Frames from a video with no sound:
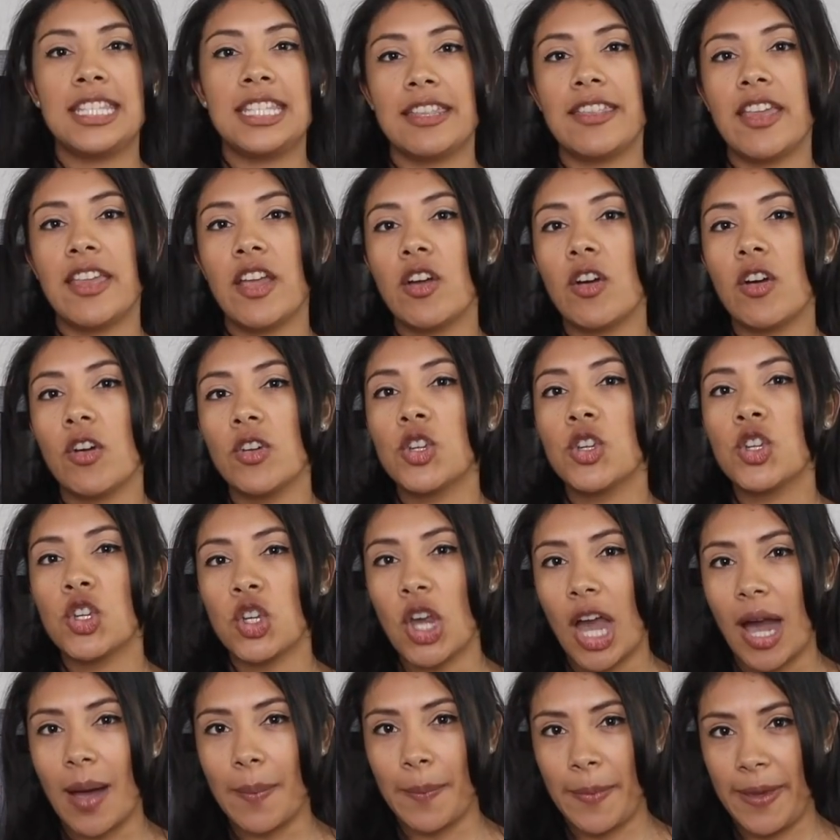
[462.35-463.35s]
did you go
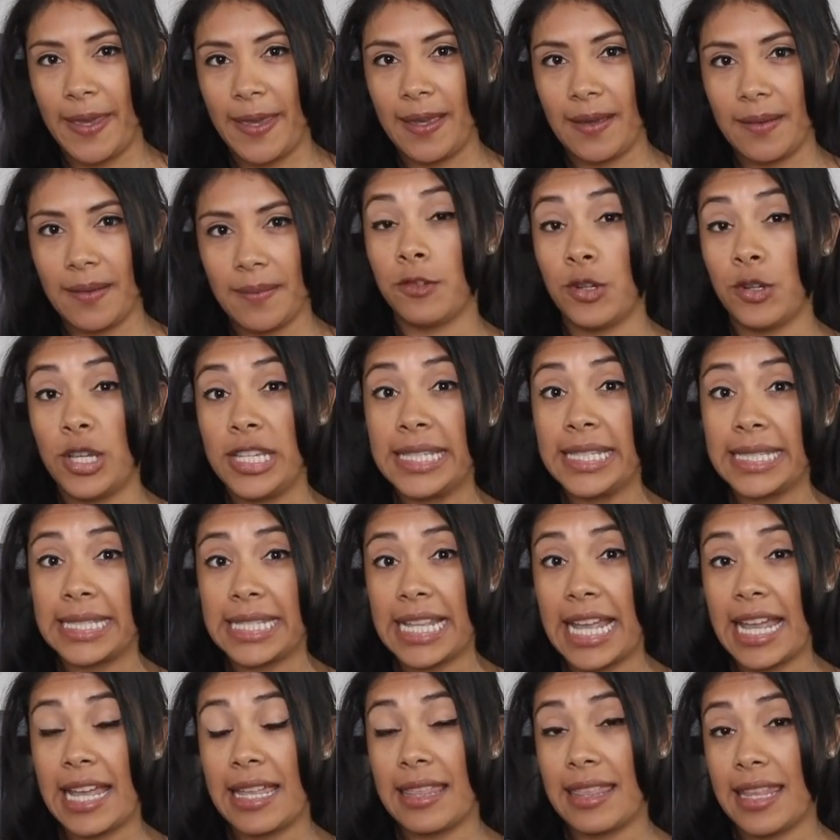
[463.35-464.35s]
shopping?
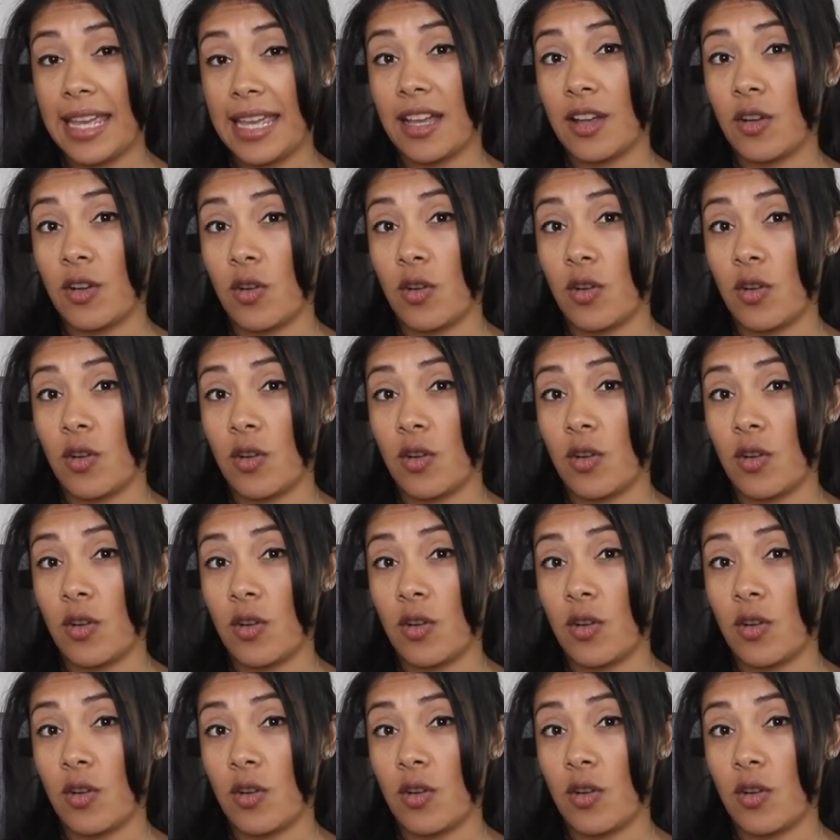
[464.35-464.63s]
¿Fuiste de